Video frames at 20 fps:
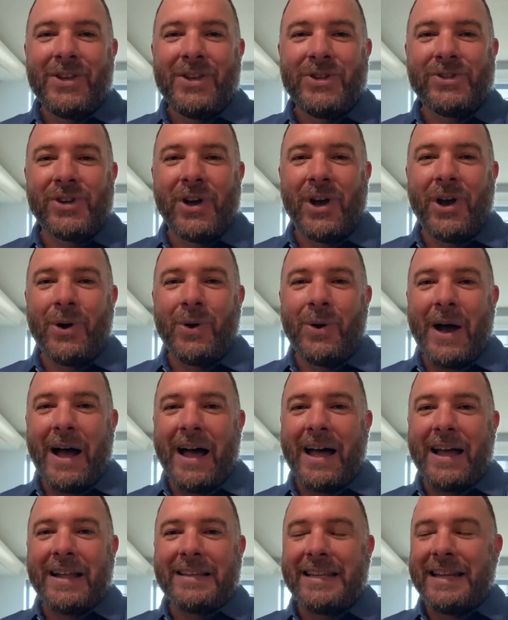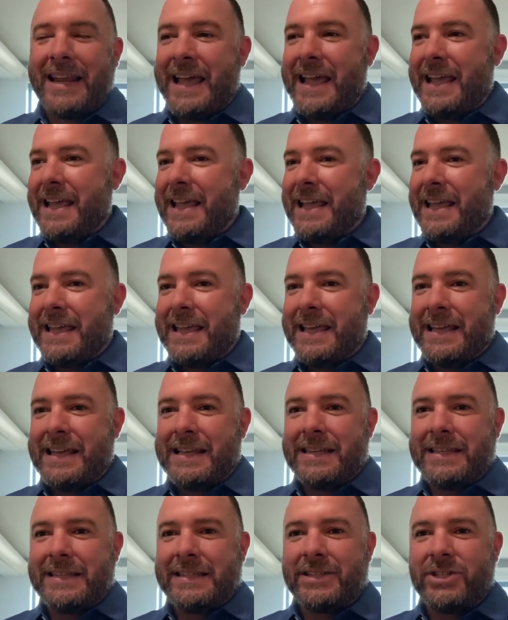So today
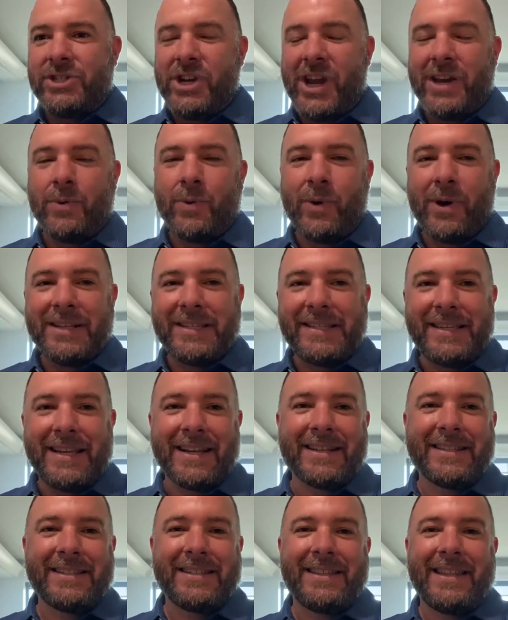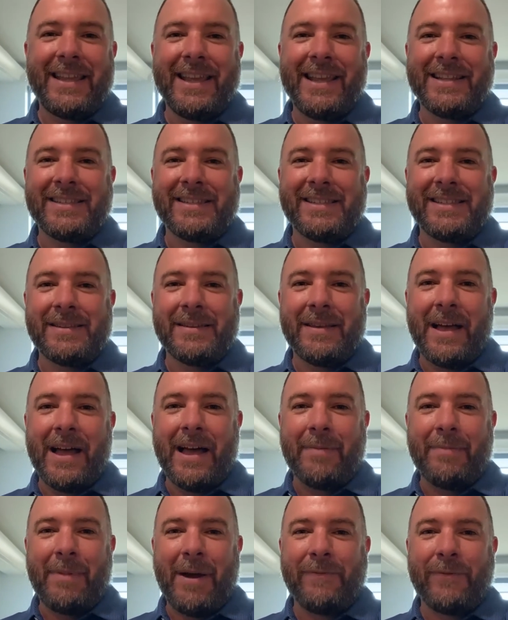is January 6th. It's
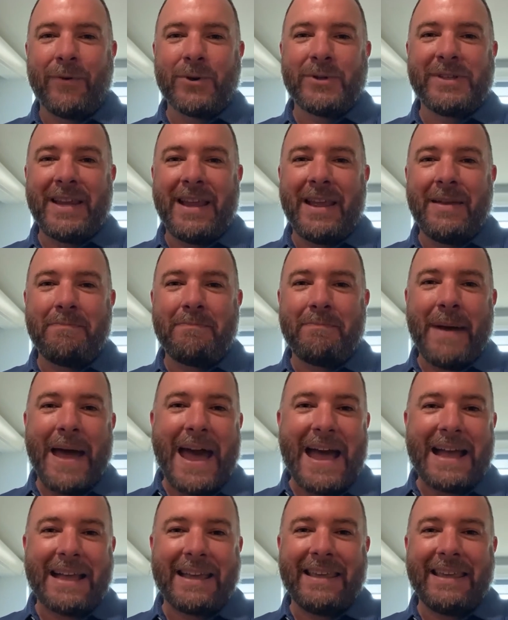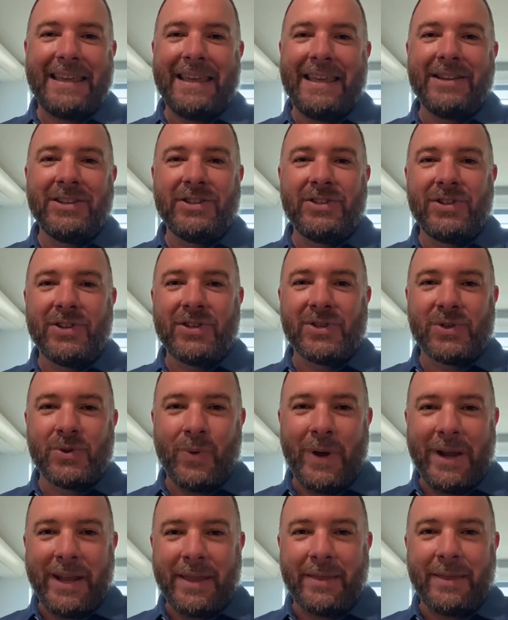my first day back into the
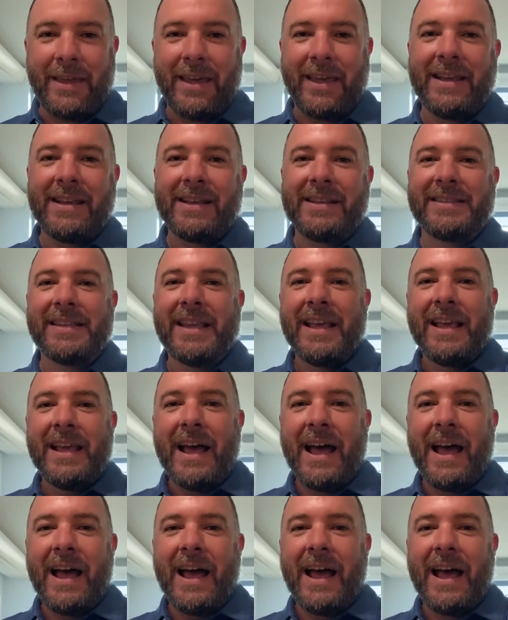swing of things.